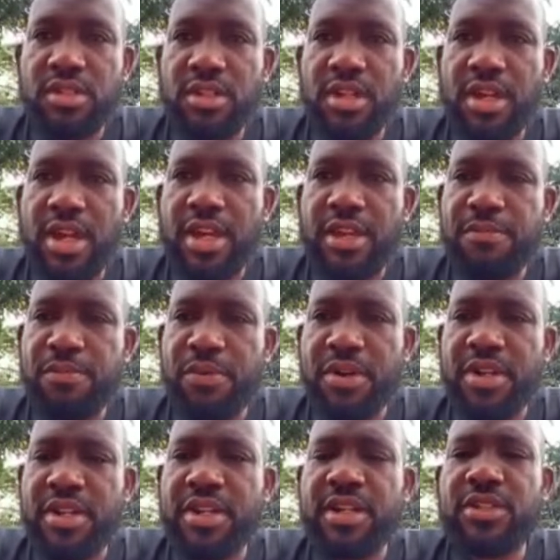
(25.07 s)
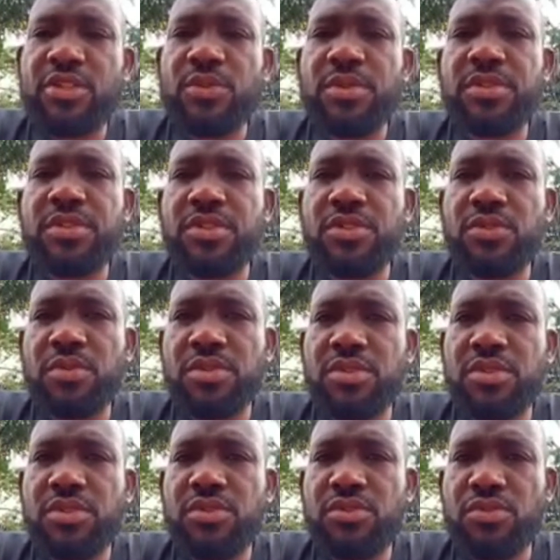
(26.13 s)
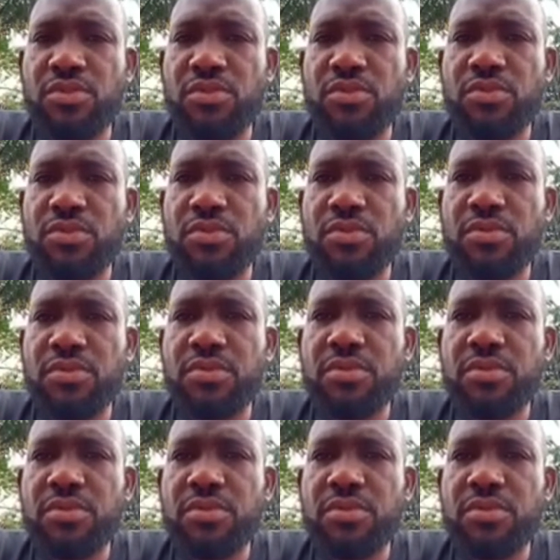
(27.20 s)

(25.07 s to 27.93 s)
I pray that 2022